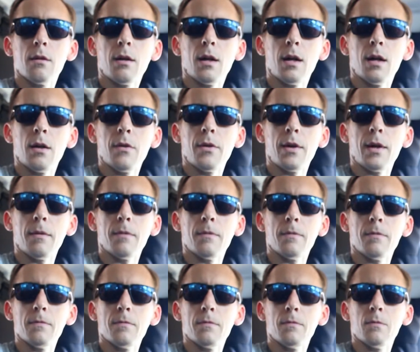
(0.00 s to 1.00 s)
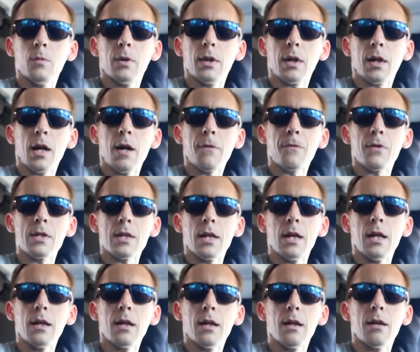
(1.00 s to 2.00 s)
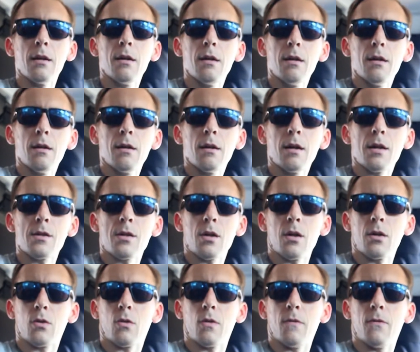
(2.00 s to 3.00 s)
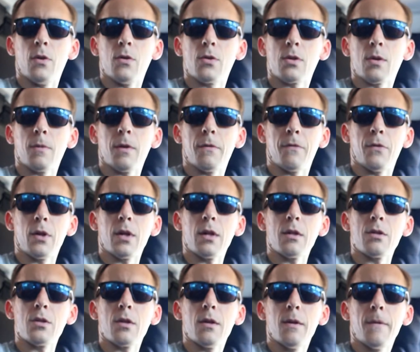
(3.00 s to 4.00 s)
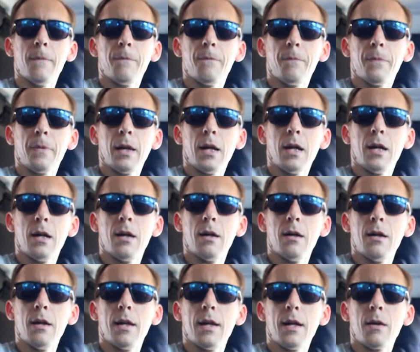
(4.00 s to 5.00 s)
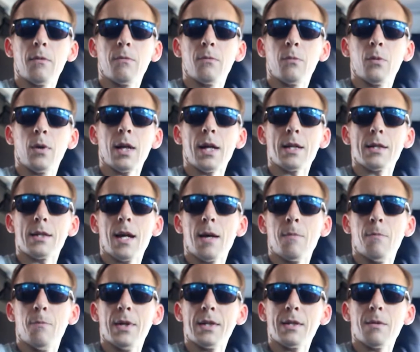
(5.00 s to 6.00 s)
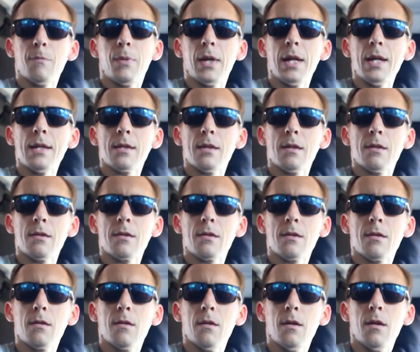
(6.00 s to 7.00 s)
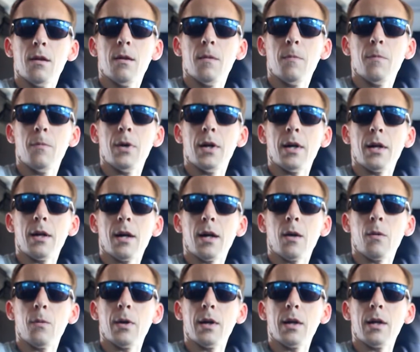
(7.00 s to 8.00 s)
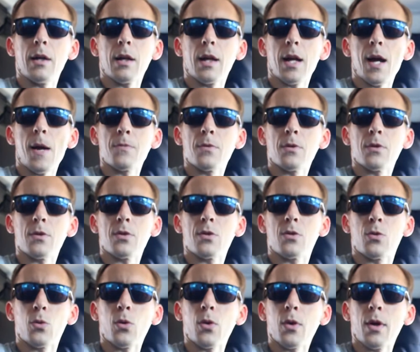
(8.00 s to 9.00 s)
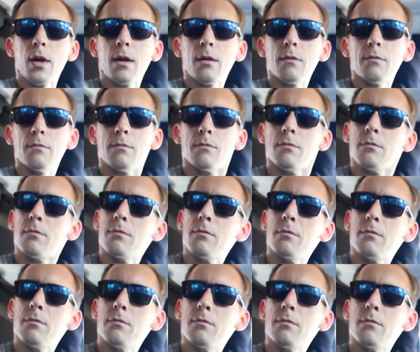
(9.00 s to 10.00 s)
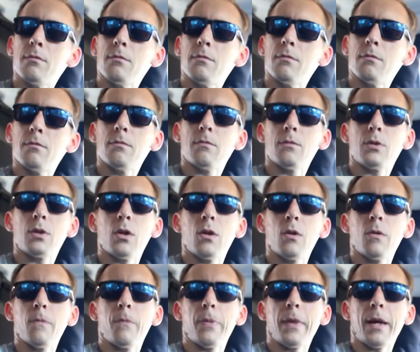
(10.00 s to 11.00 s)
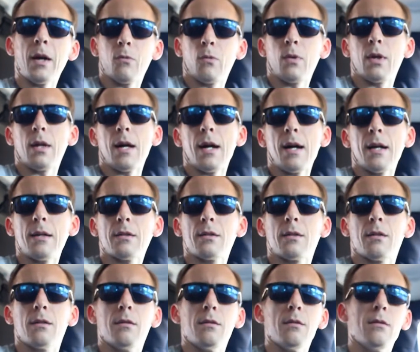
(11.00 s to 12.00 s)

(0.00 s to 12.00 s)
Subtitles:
that when the conference ended, I started to review some of the footage, and I realized I had bits and pieces, but I really didn't capture the story. So I realized